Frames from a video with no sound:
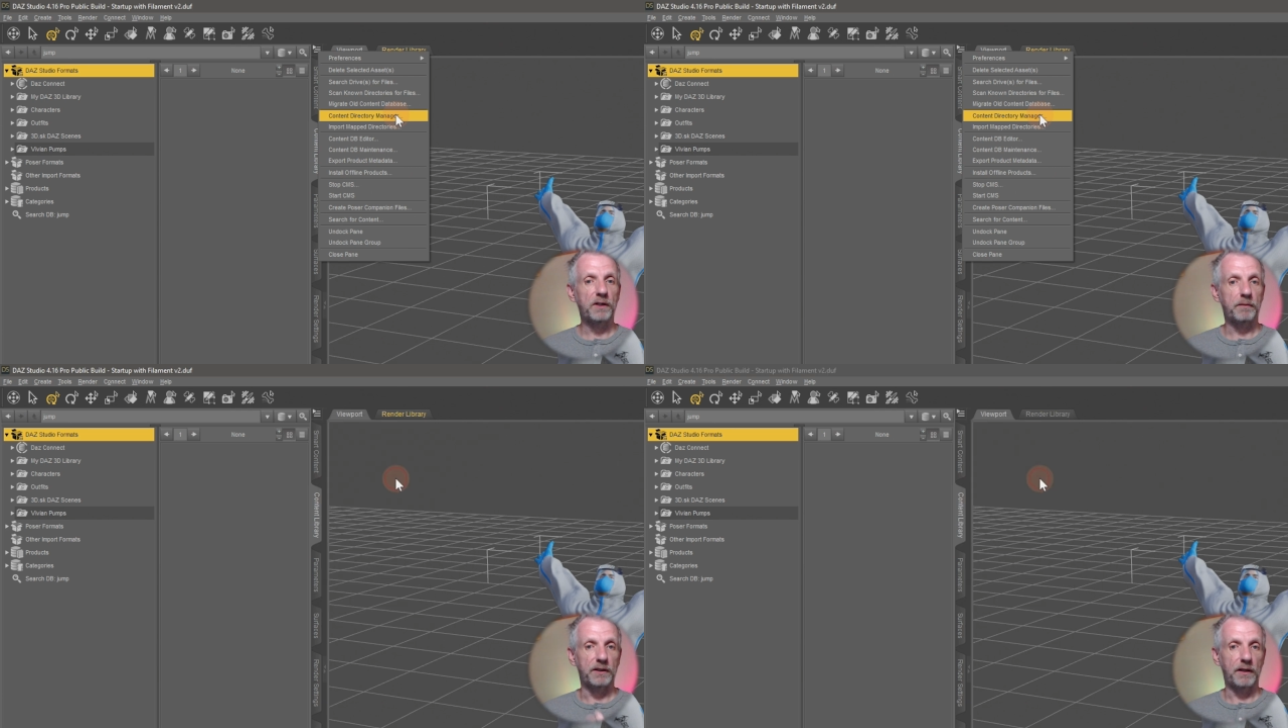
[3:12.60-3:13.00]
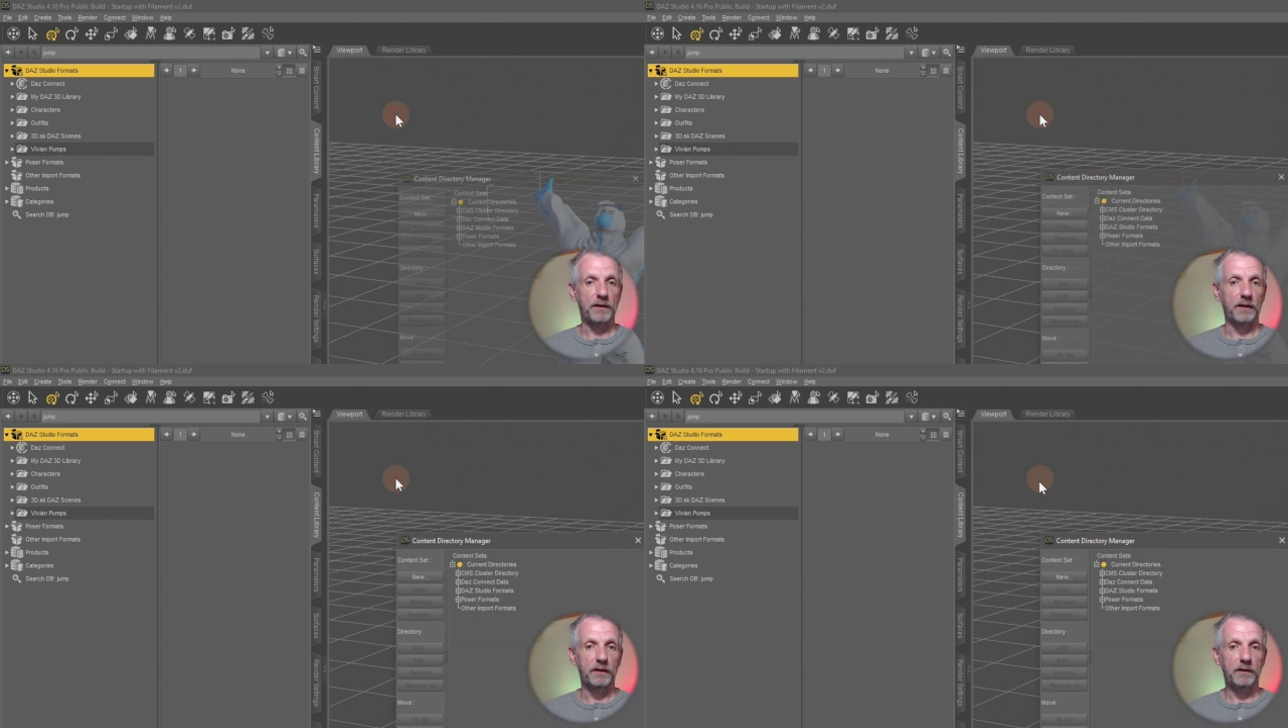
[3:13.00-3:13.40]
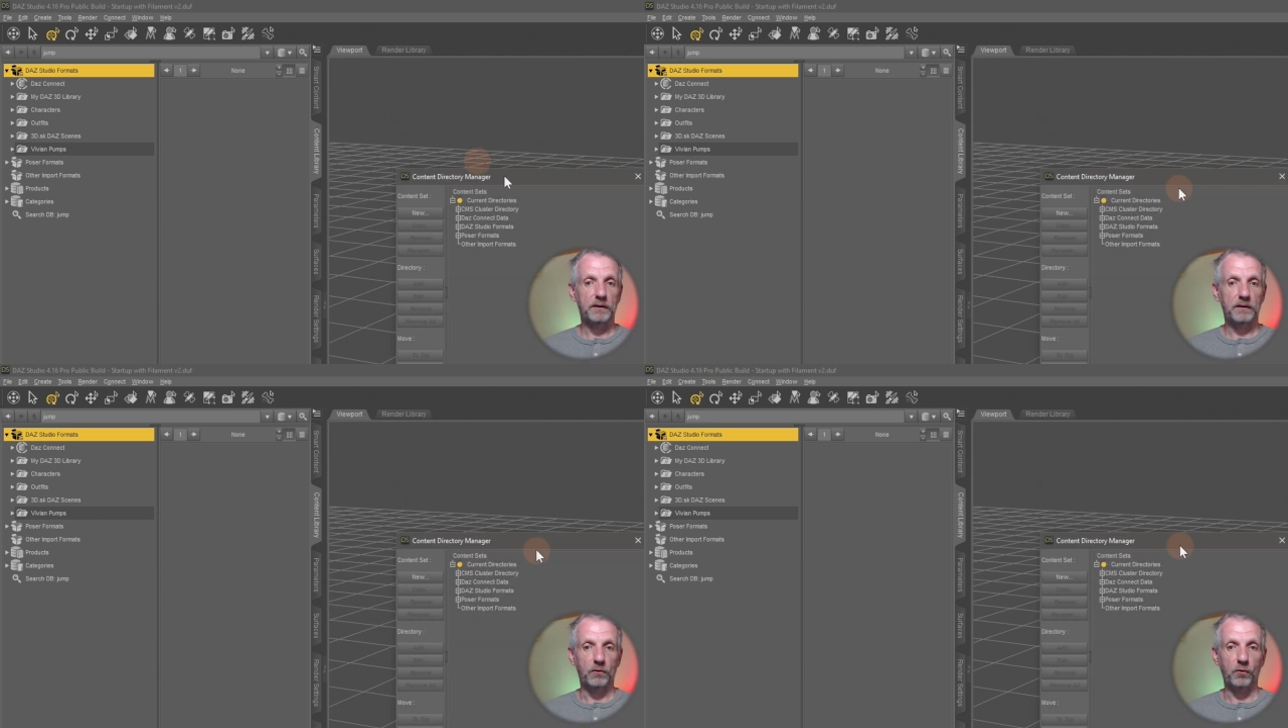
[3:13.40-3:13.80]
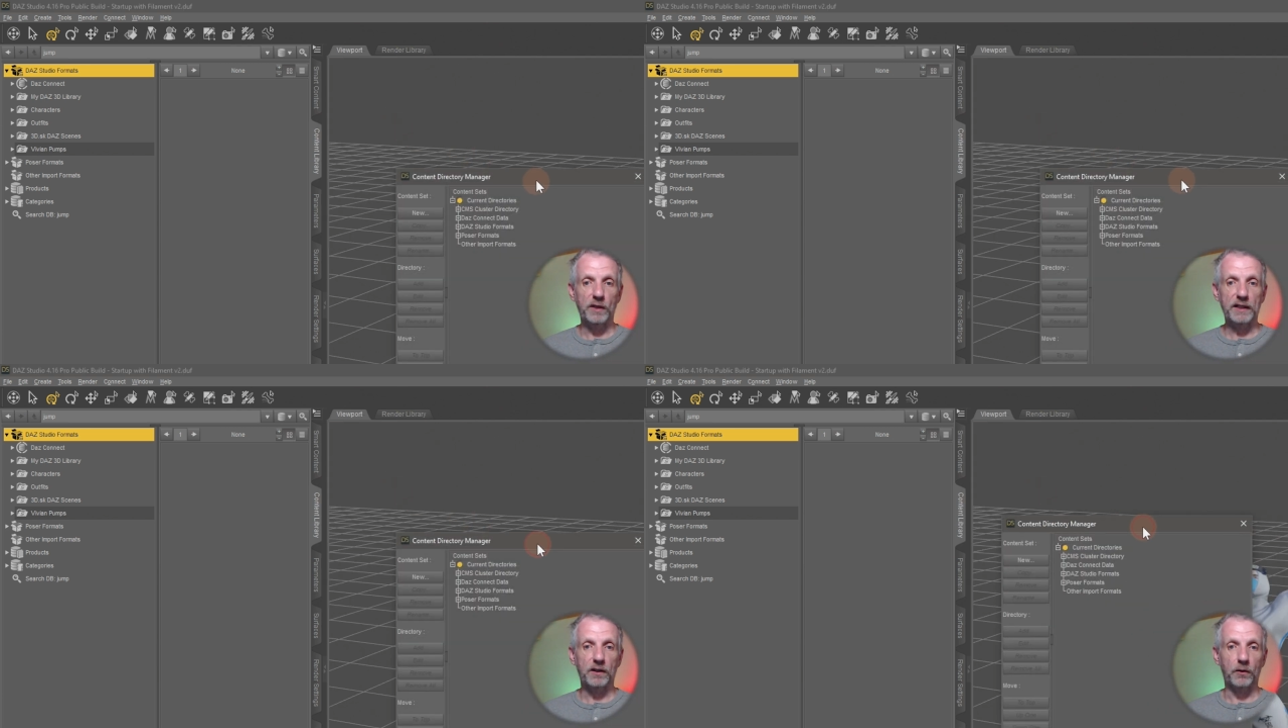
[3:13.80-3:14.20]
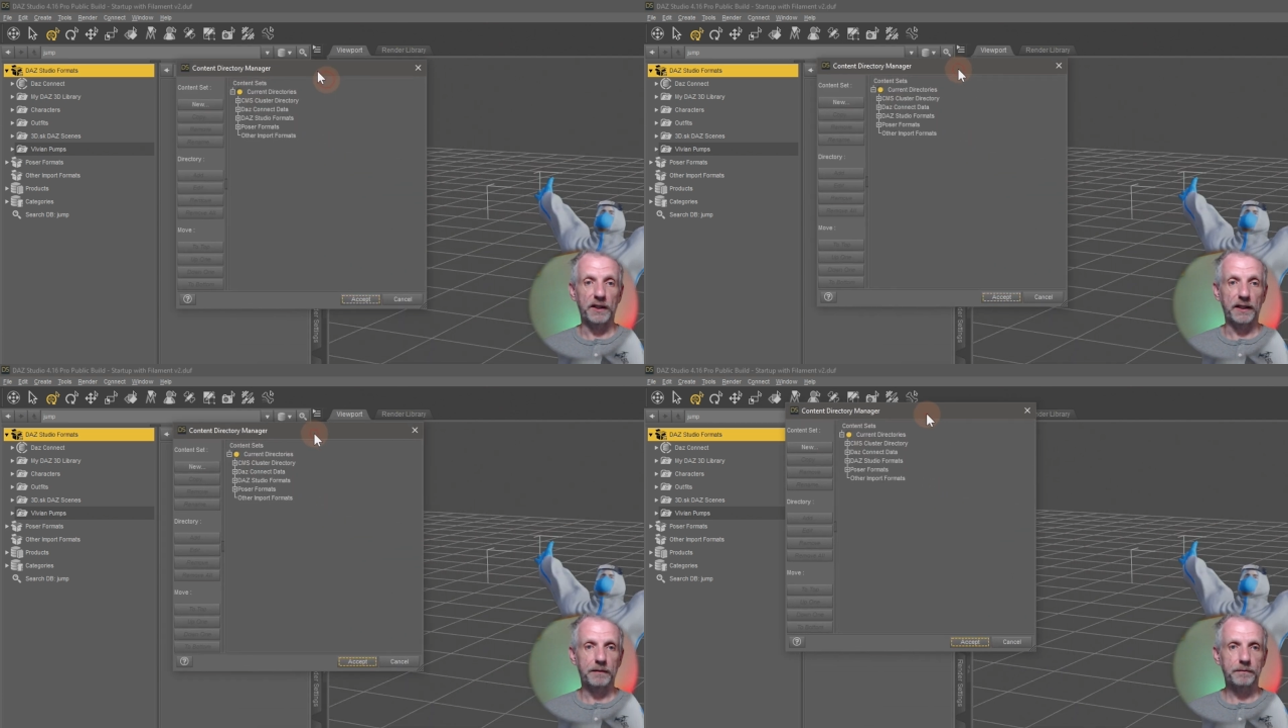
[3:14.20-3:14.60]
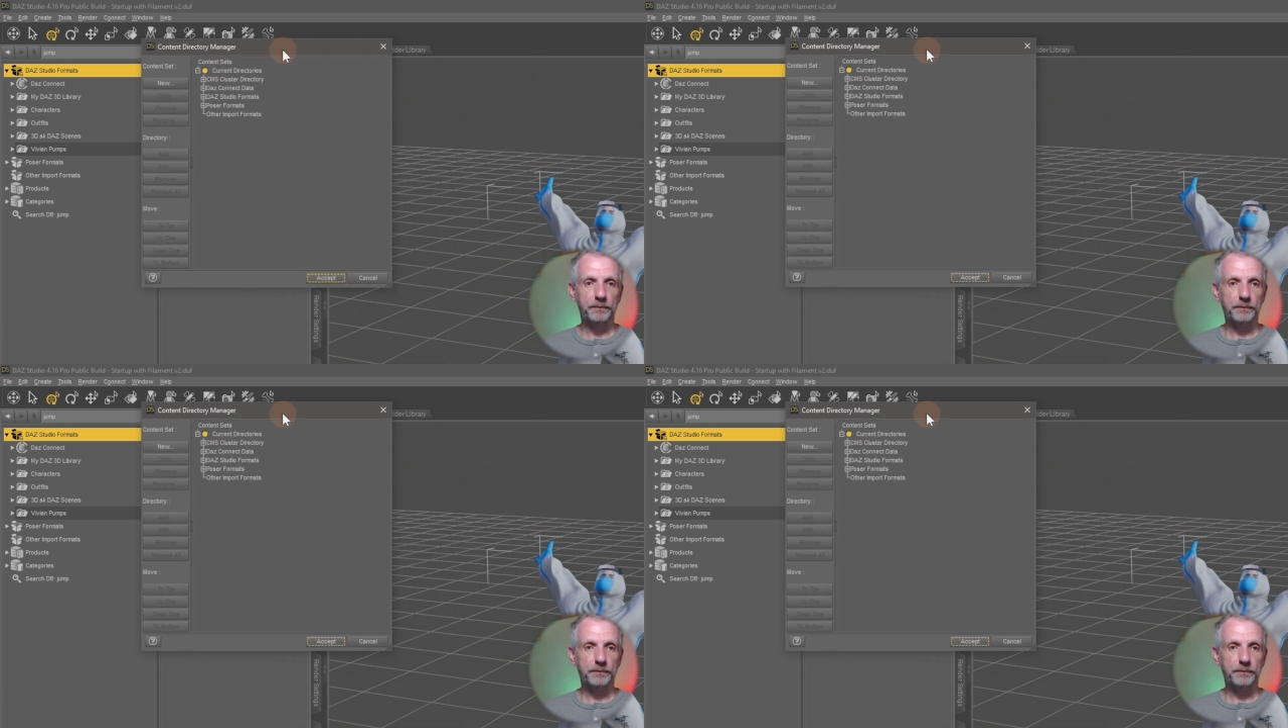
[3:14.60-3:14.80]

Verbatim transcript: up another window here